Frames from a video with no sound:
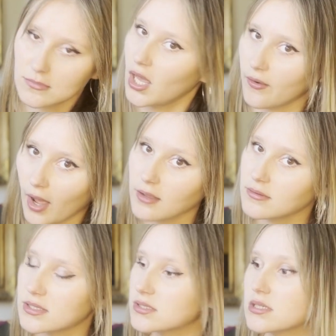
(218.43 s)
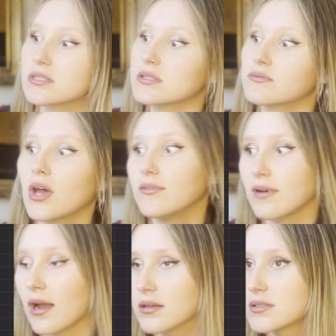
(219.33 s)
Okay, that's just a
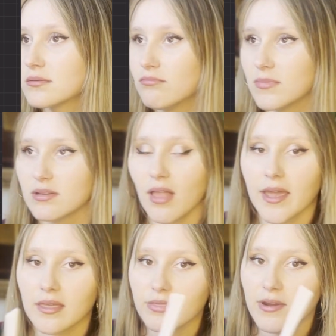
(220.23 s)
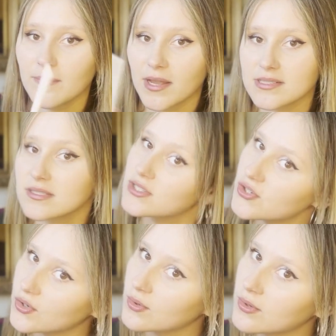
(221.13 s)
fact. Like 3 minus
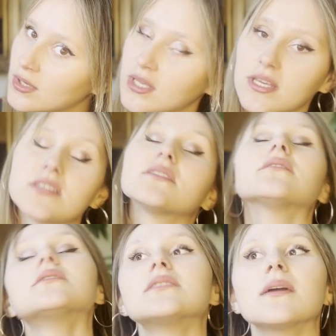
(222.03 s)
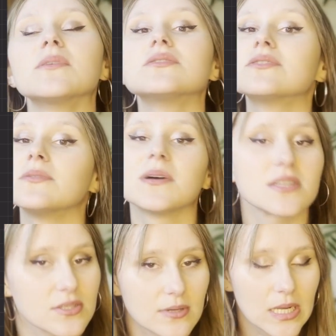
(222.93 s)
2 is not the same as 2
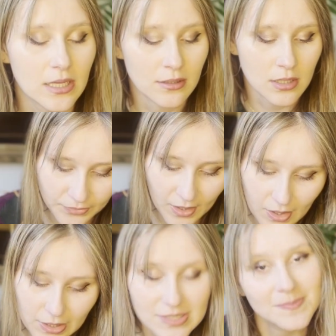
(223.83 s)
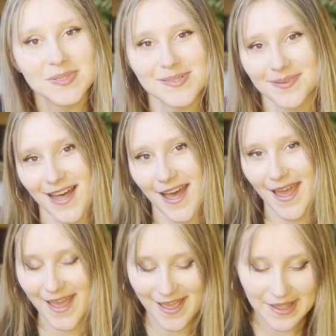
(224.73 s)
minus 3. Let's
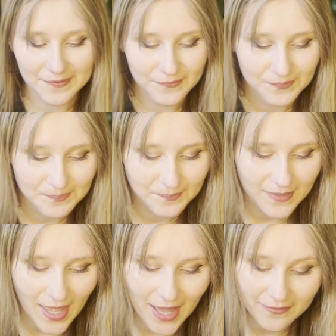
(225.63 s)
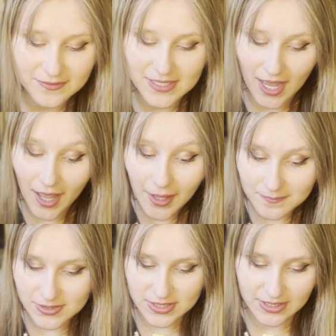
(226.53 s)
multiply. F
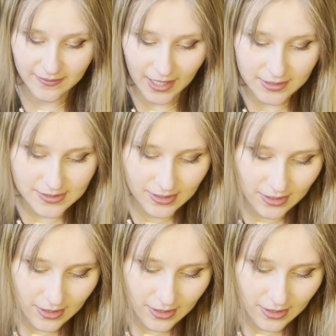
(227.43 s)
times g of x.